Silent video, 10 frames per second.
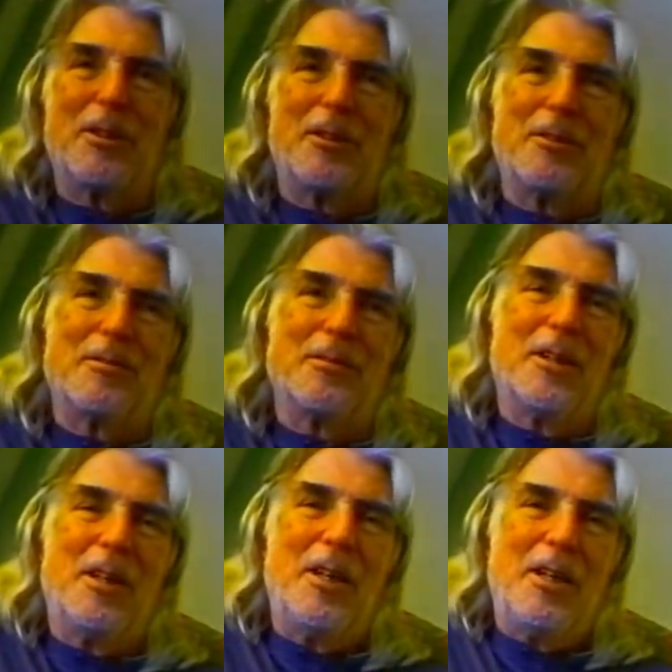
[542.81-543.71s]
That's the way the,
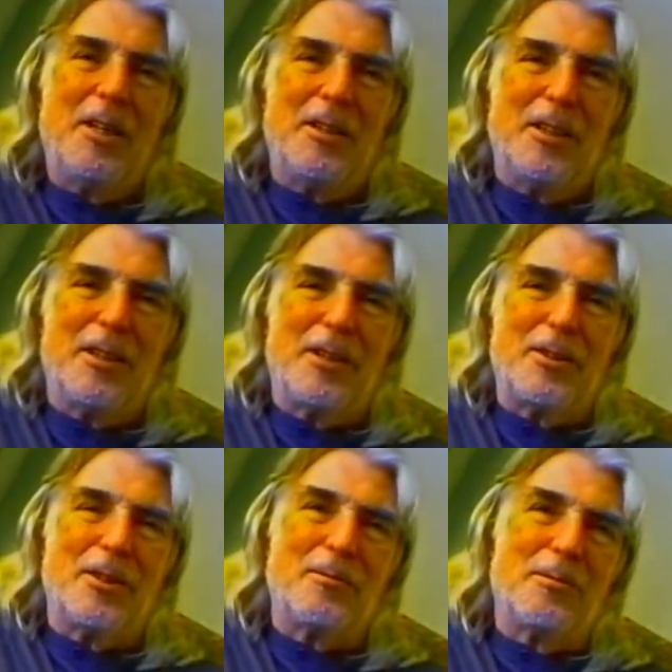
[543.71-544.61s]
the
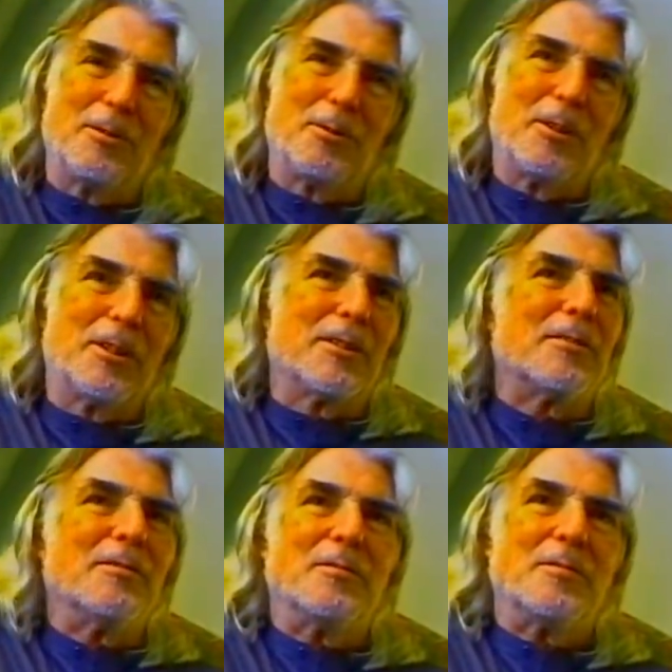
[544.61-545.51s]
initiative was
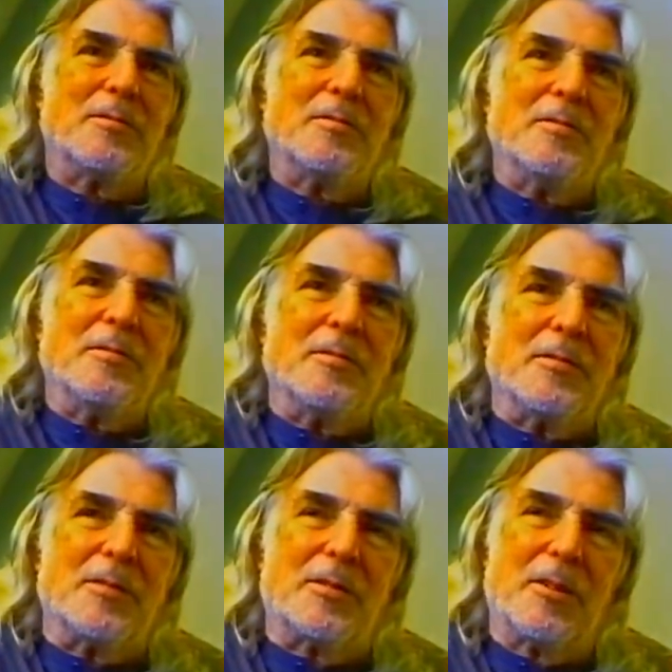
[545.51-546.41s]
written.
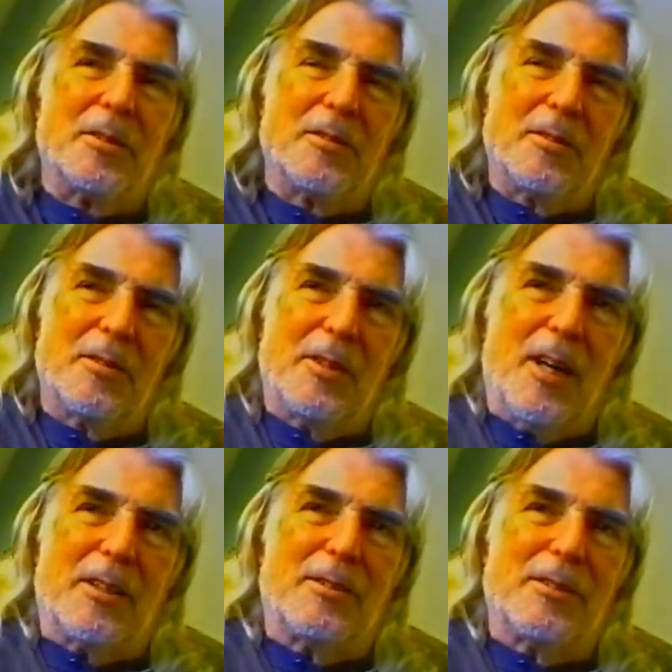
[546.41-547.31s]
So mm -hmm. the
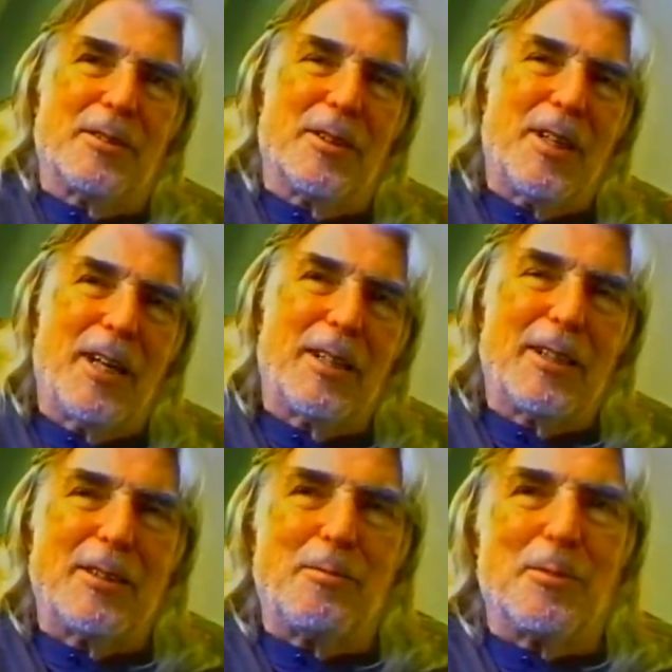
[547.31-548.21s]
mm-hmm. doctor isn't
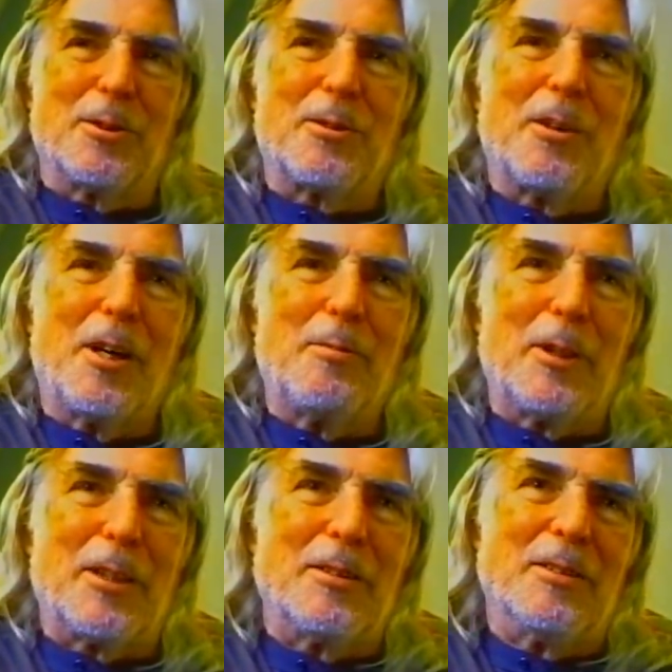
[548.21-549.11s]
technically
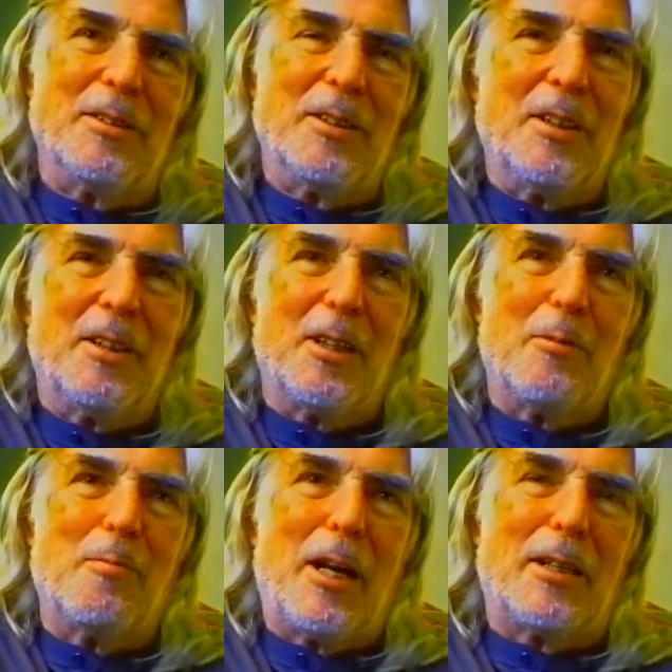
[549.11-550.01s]
prescribing
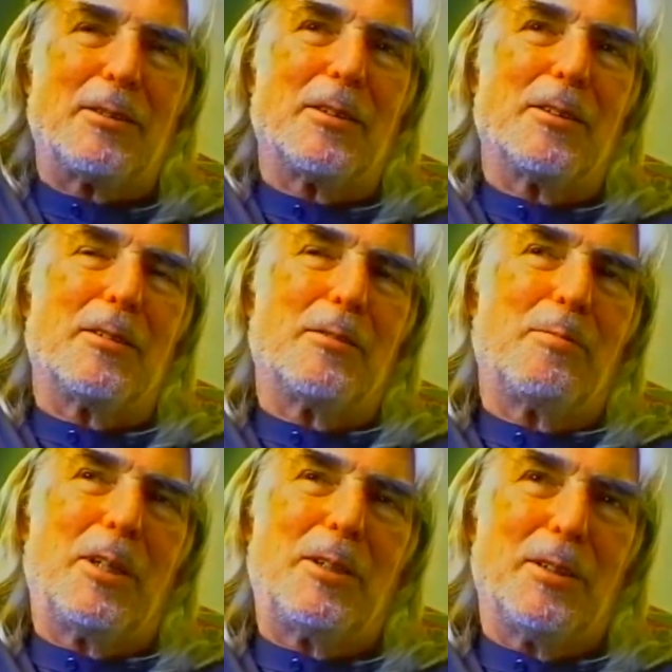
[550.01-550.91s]
a medicine, and
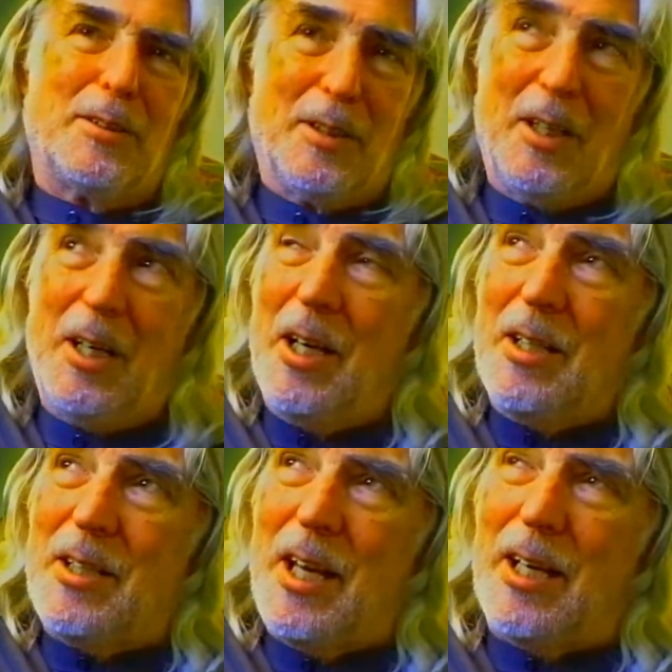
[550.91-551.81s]
the patient's
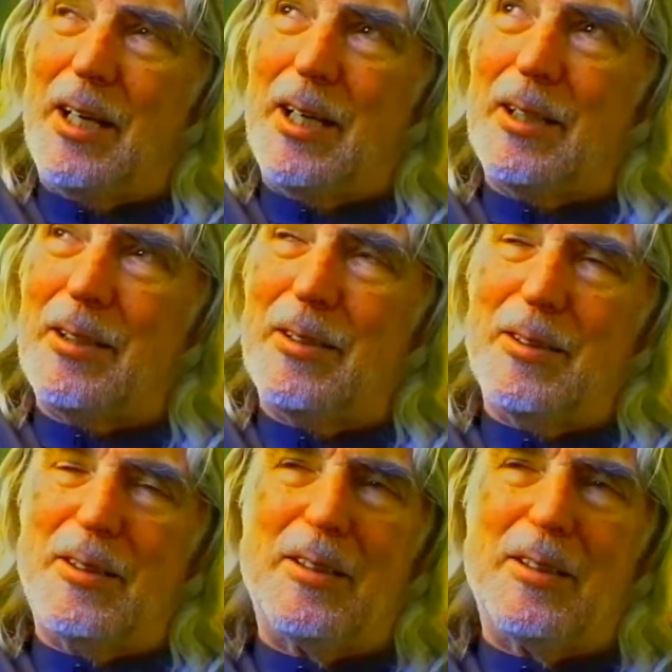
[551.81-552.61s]
taking it